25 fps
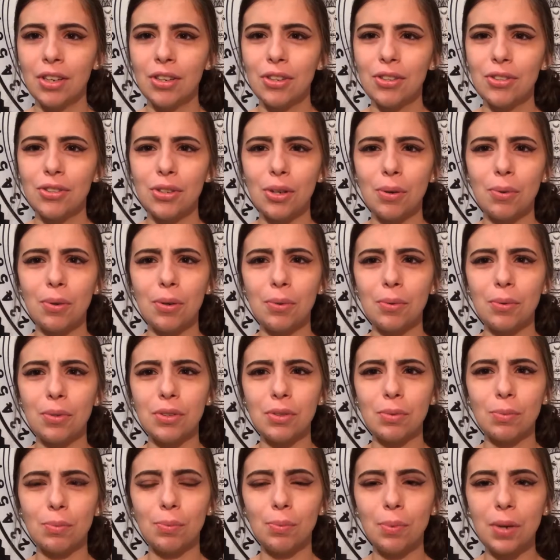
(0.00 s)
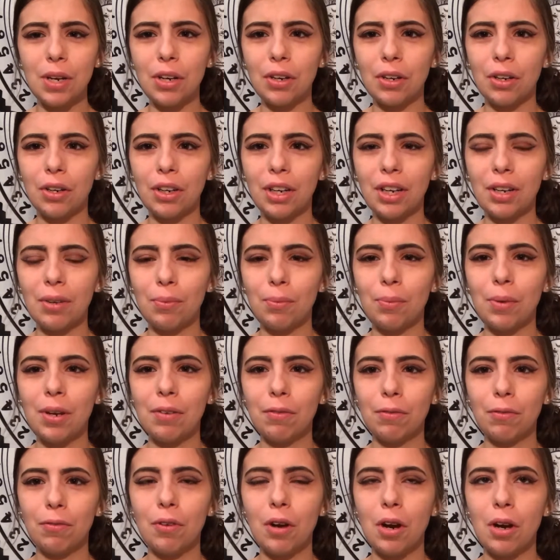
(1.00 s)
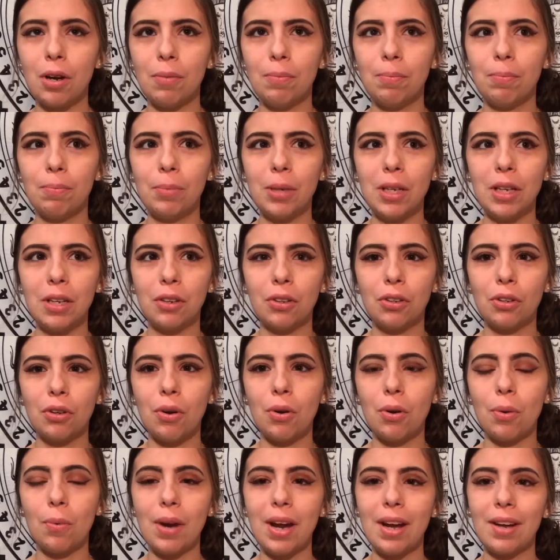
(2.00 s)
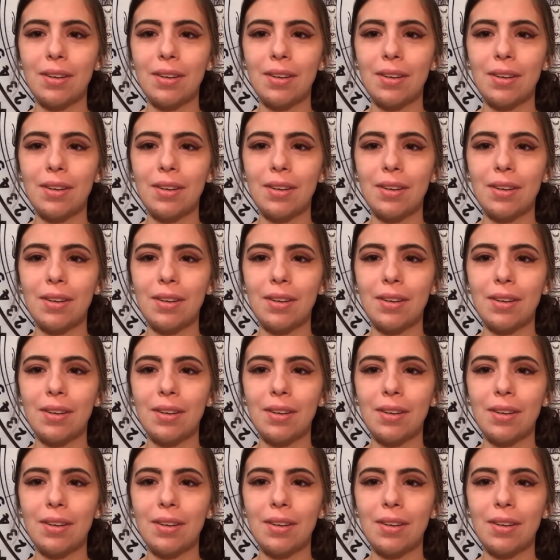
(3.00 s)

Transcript: So it was weird. It went from being thrown away